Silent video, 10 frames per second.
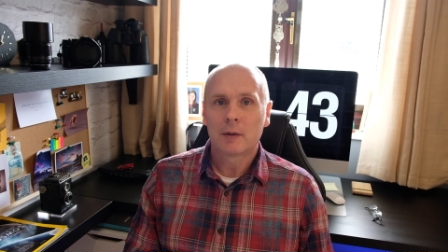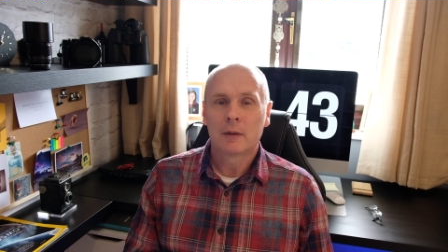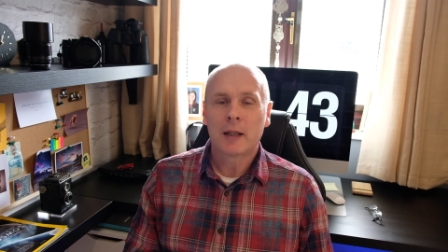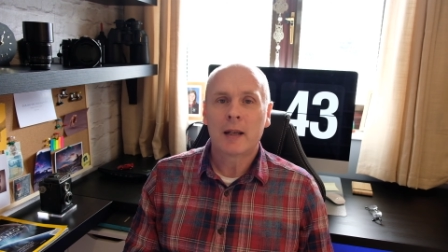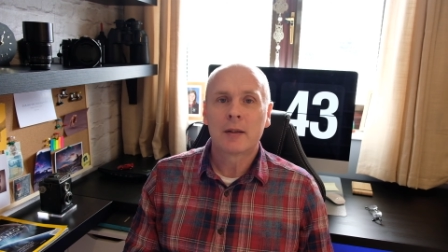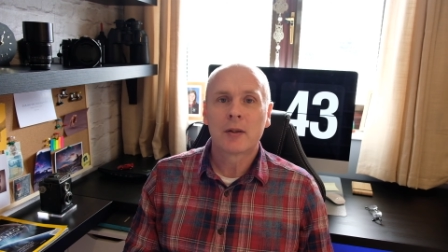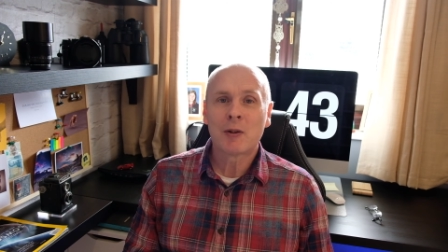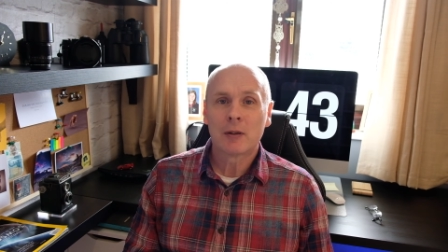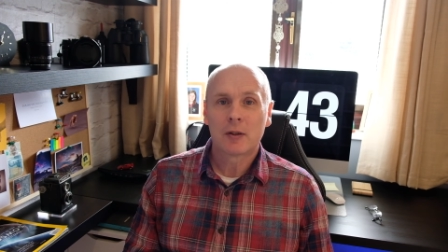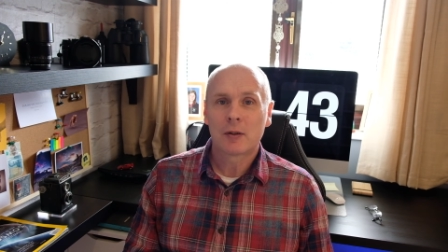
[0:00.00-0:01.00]

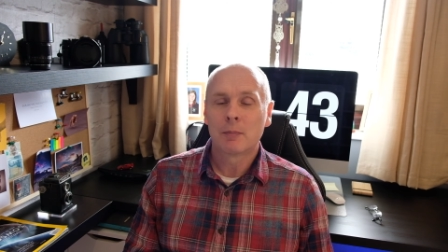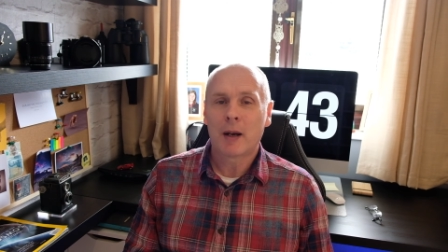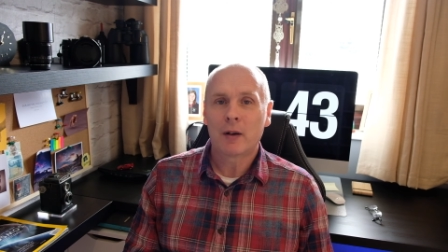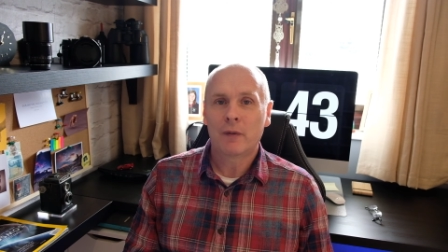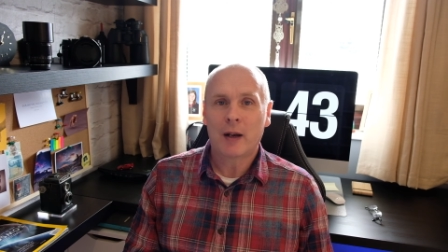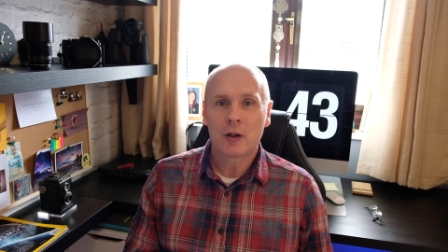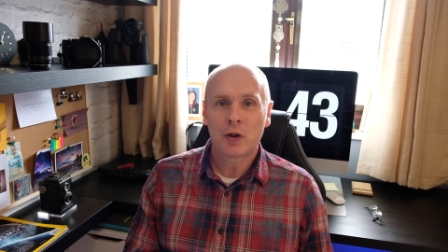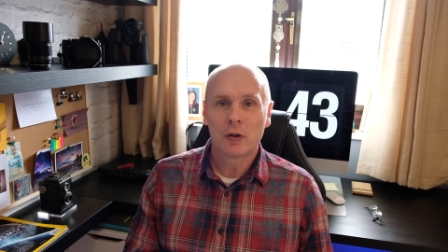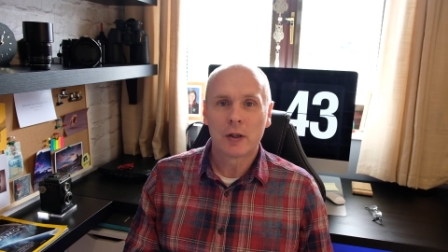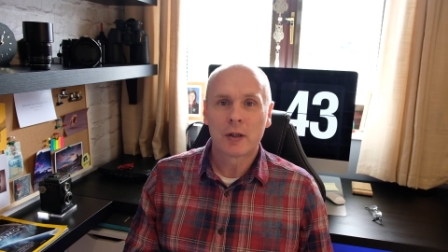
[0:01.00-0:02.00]
lens
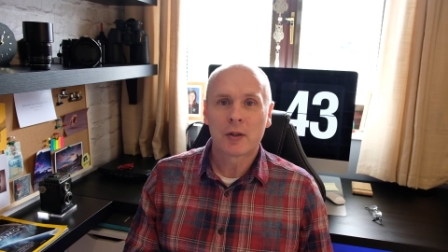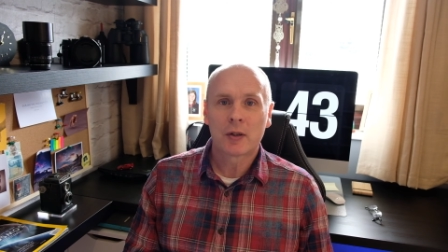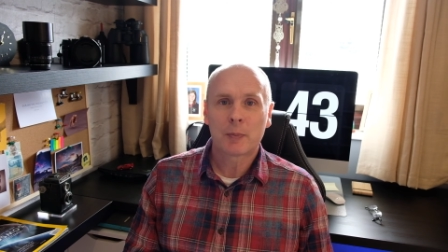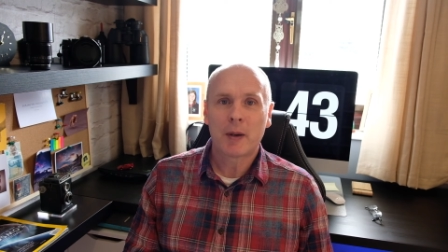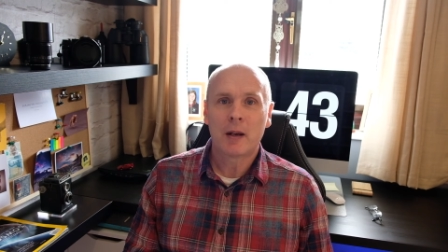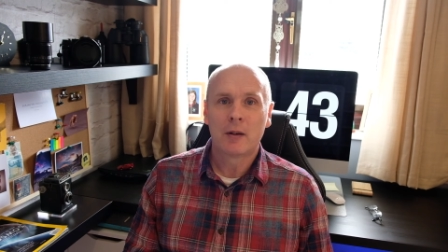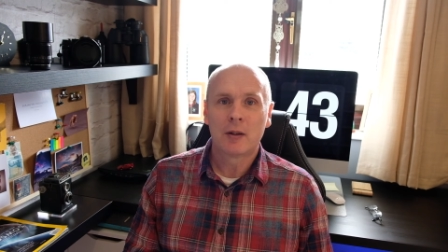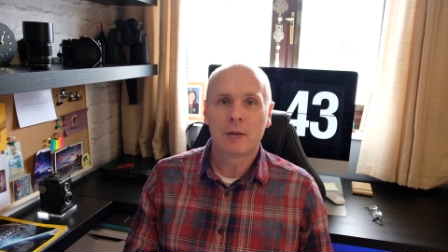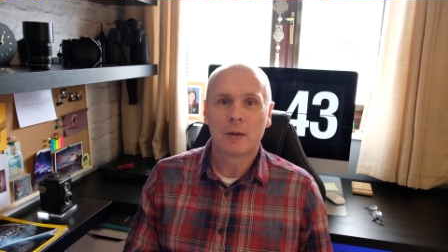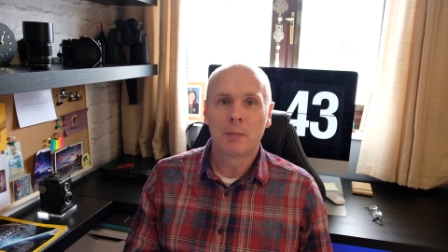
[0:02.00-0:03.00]
manufacturers spend
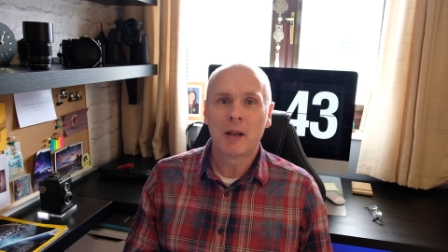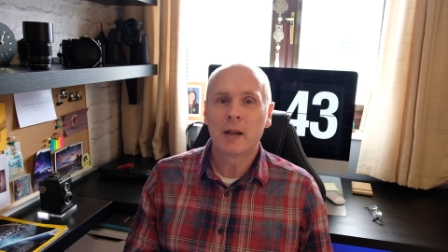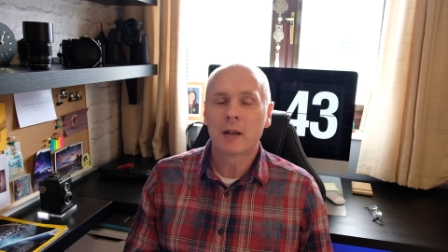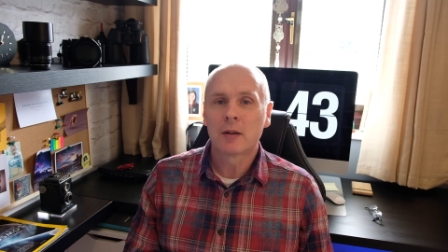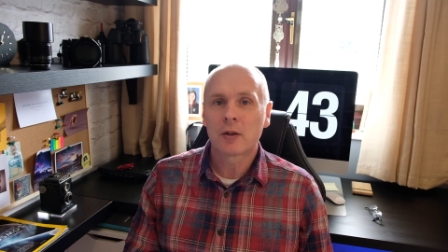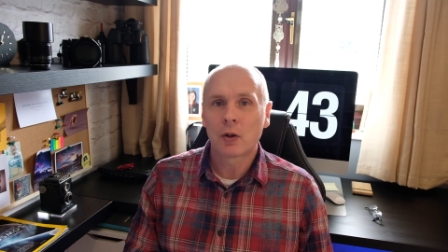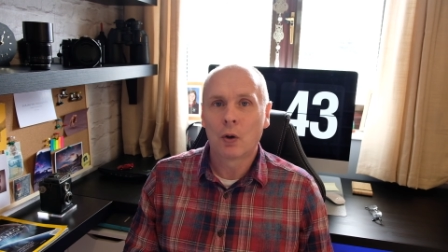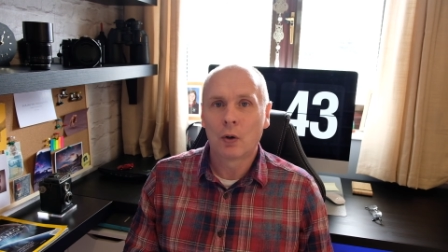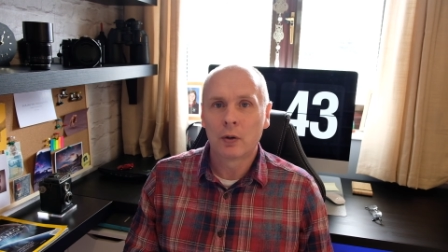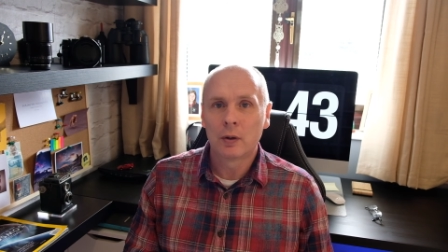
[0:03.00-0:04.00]
millions
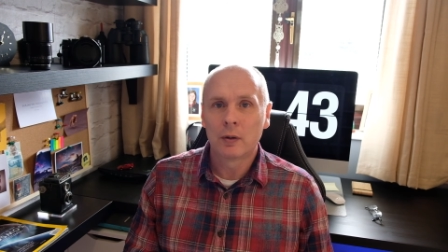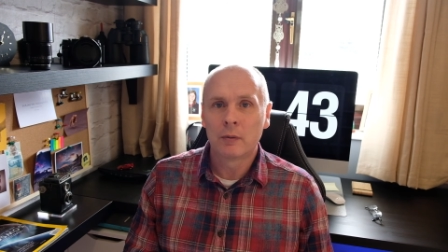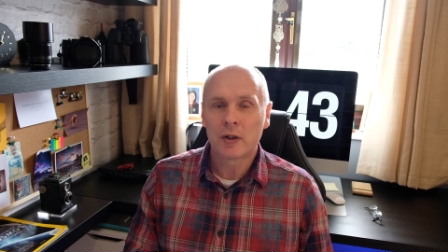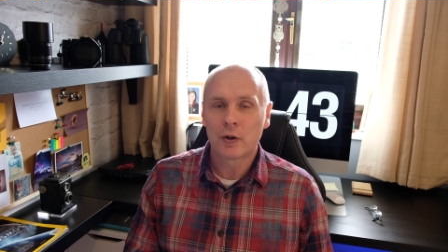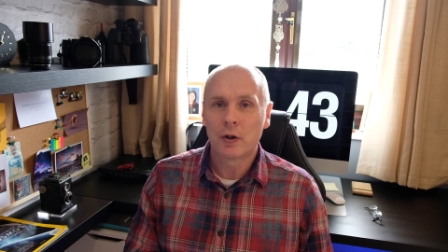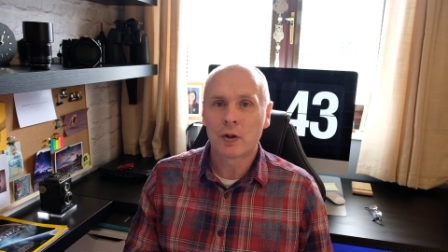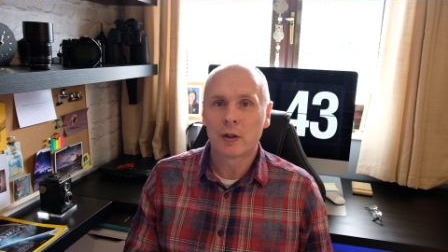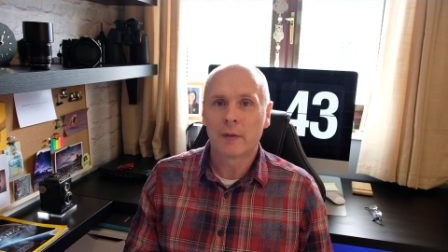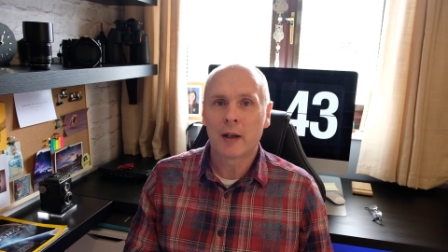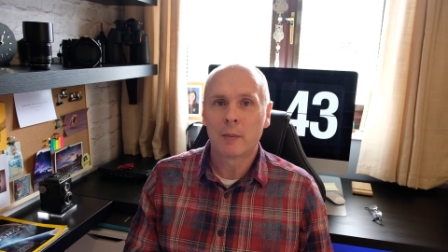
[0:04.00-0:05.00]
on research and
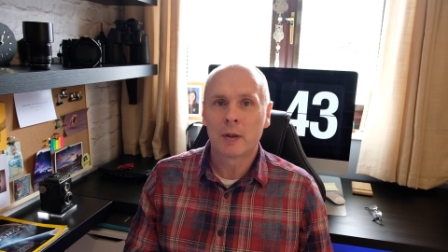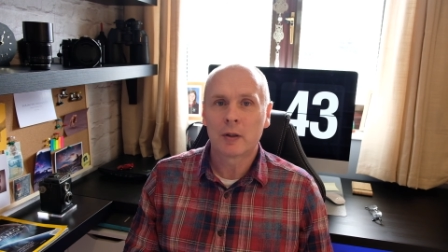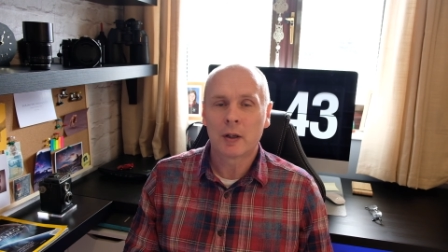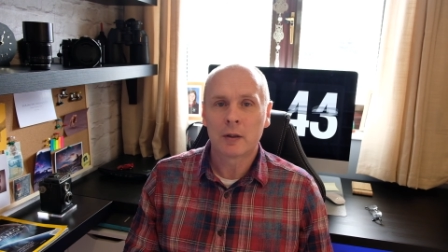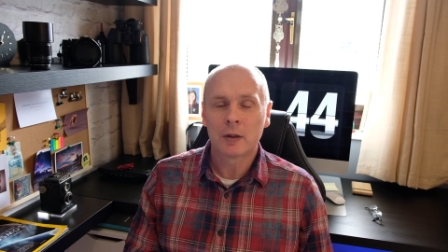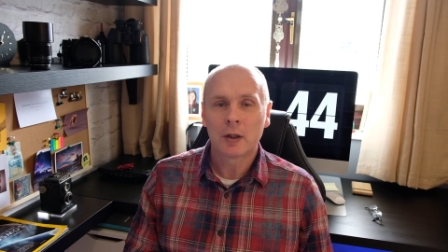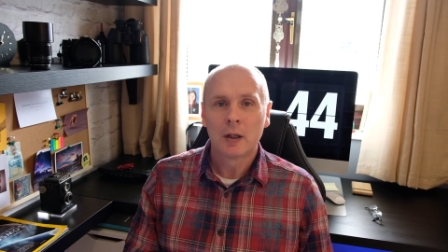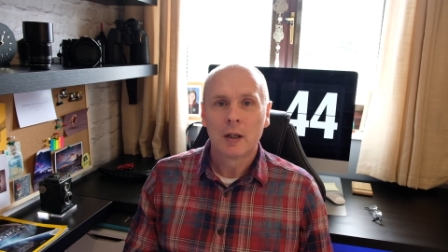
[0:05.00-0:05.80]
development and